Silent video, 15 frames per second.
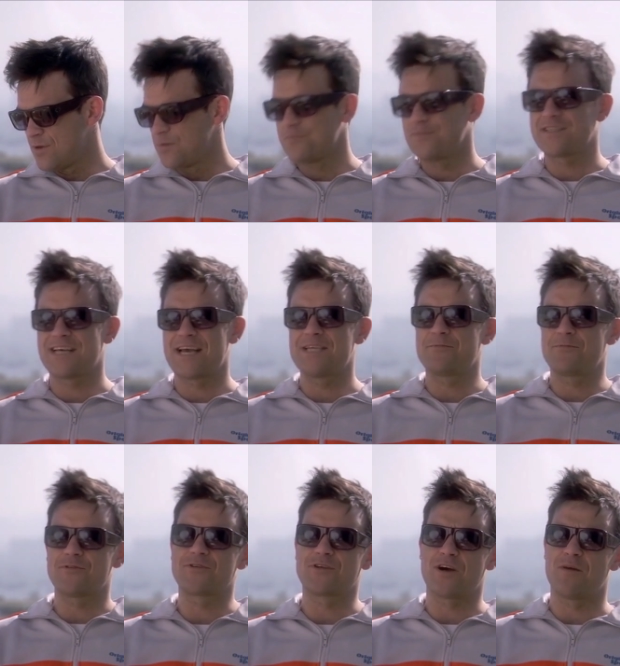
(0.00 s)
my taste
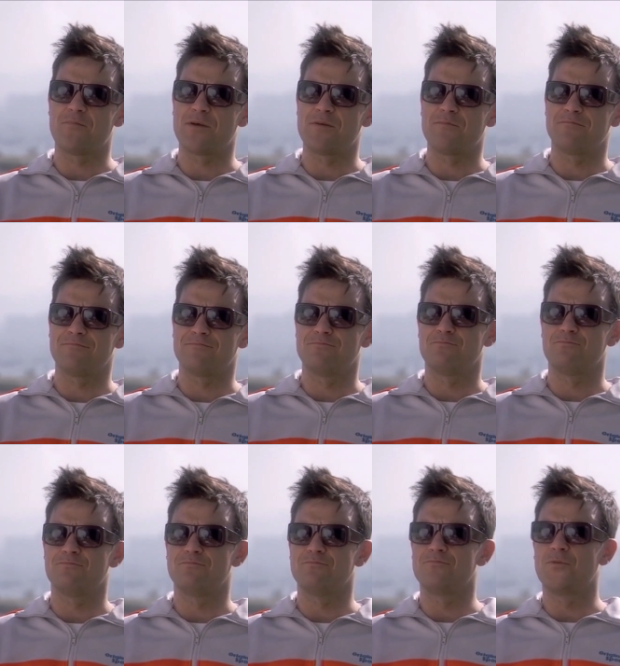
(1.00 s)
buds got a bit
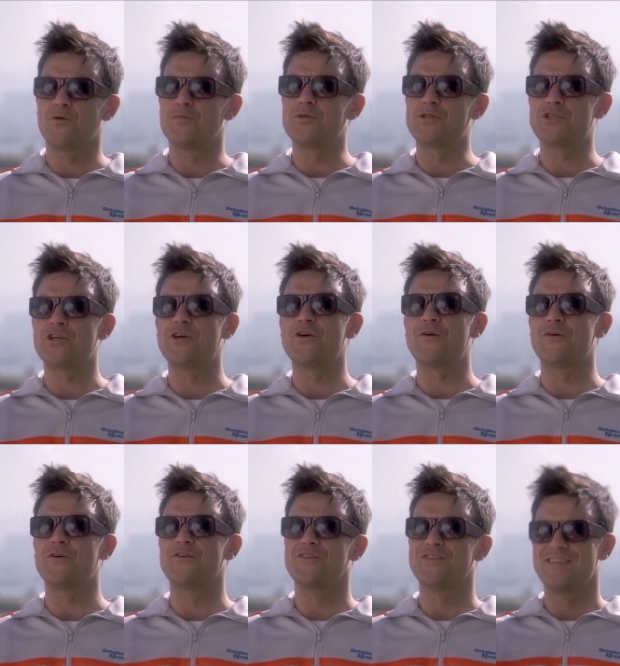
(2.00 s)
more
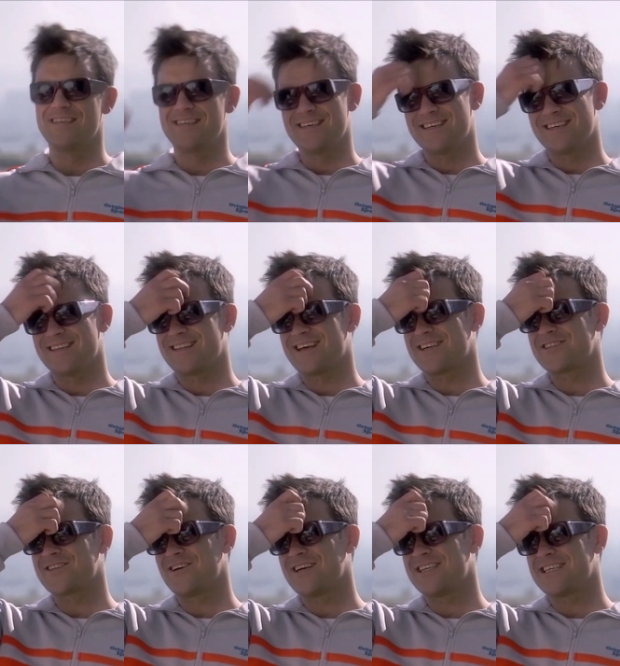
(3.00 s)
mature that I
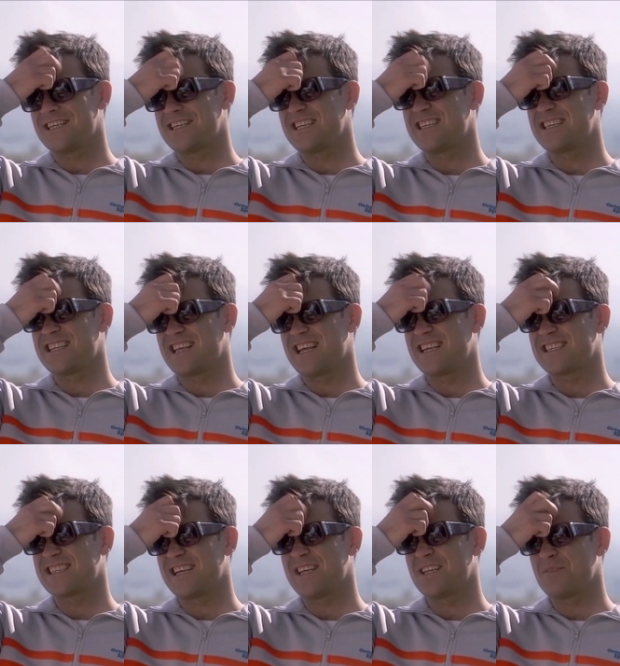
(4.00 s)
started to listen to things like the